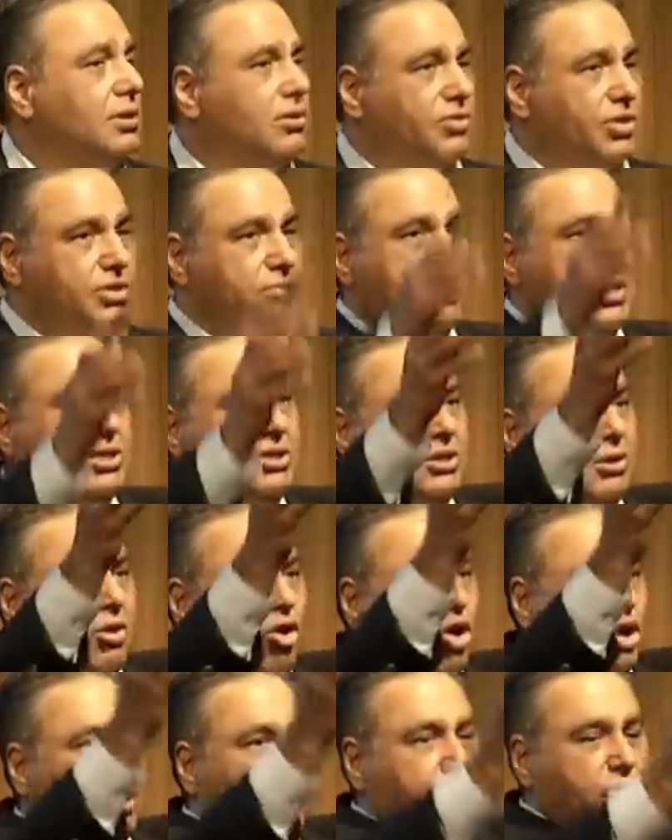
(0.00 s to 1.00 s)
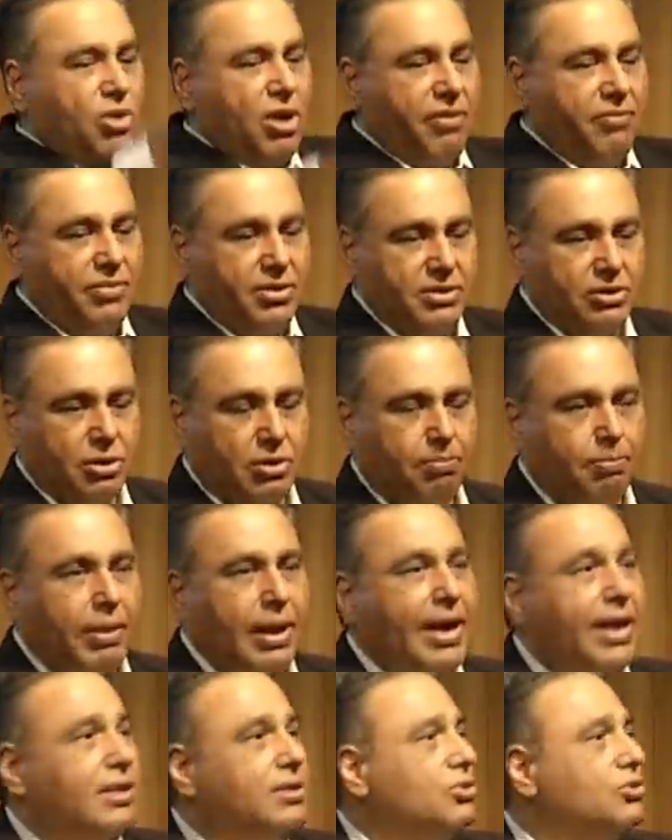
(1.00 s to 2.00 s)
which means that all the profits are
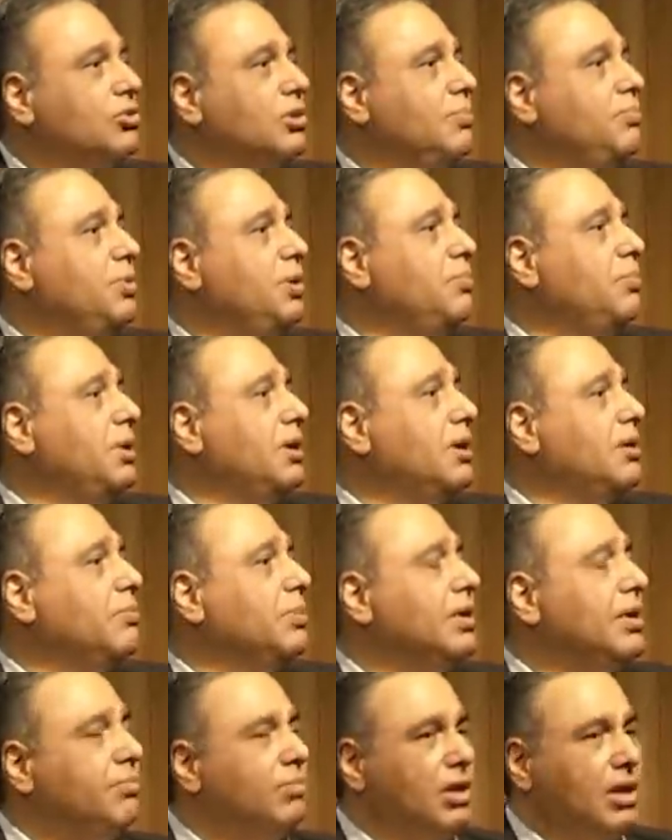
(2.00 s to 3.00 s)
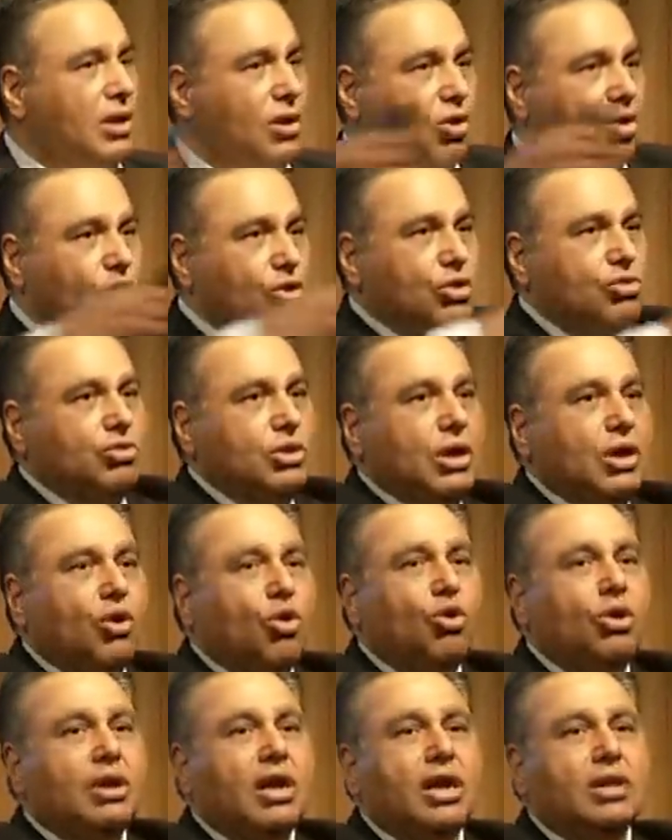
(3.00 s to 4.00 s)
passed to the people around them, or do they
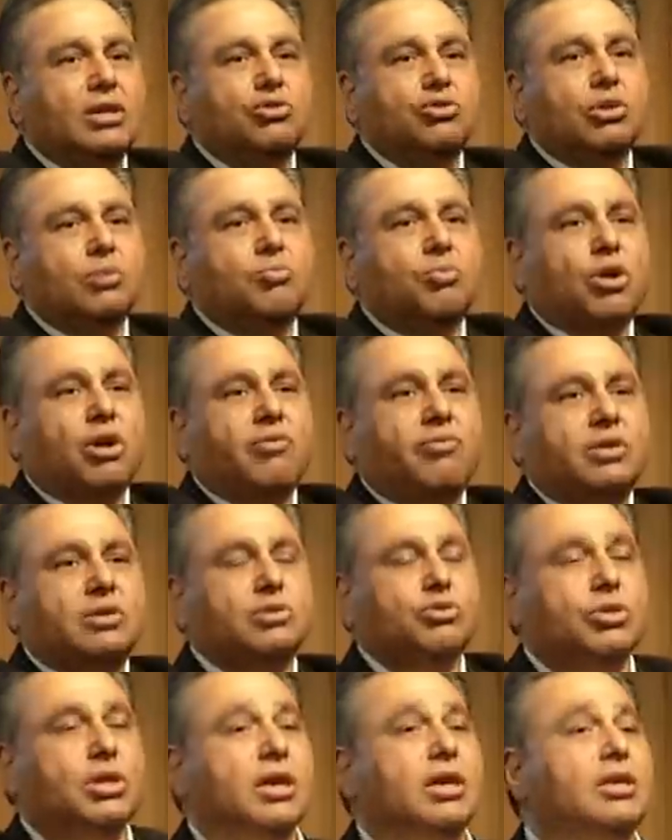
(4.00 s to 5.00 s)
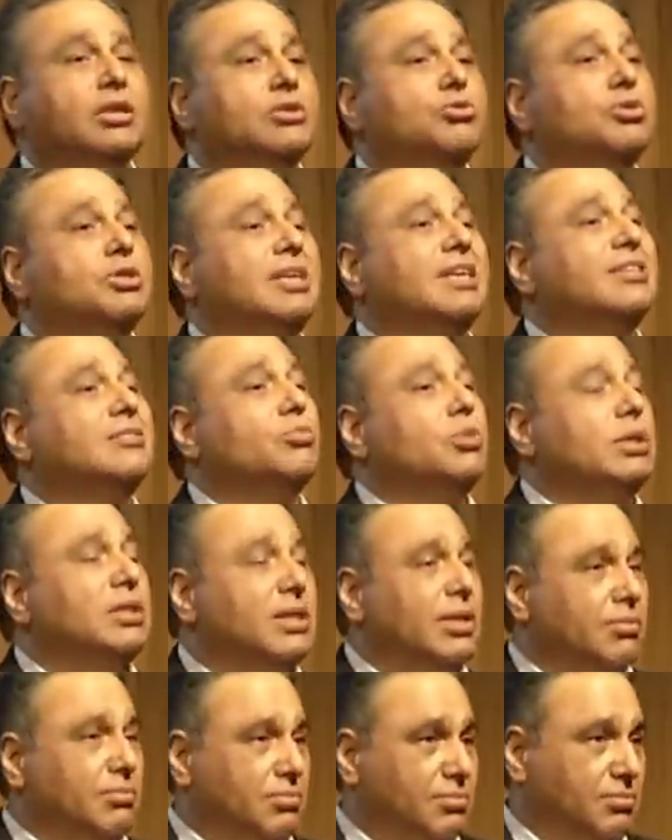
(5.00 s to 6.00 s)
hold on to the profits so they can do things with
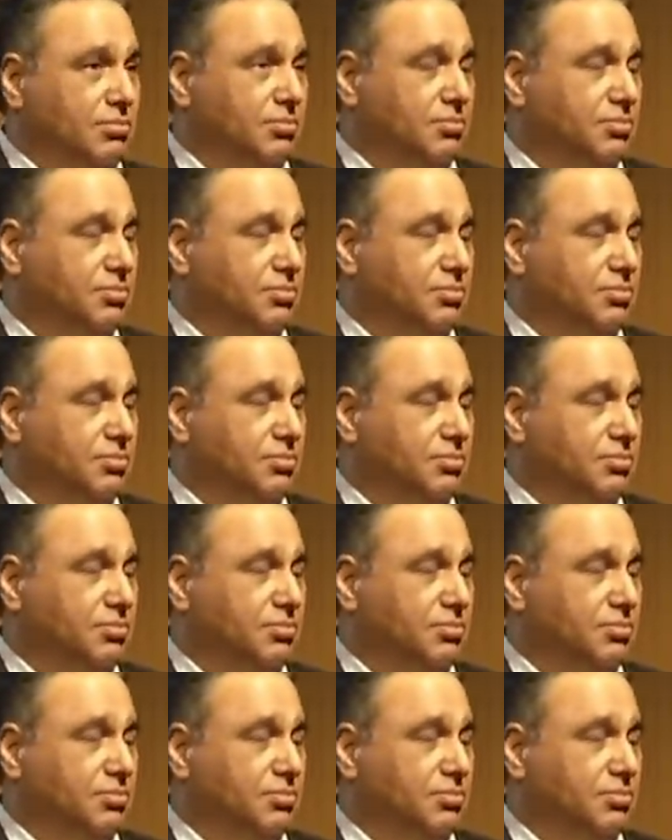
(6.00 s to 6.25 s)
them?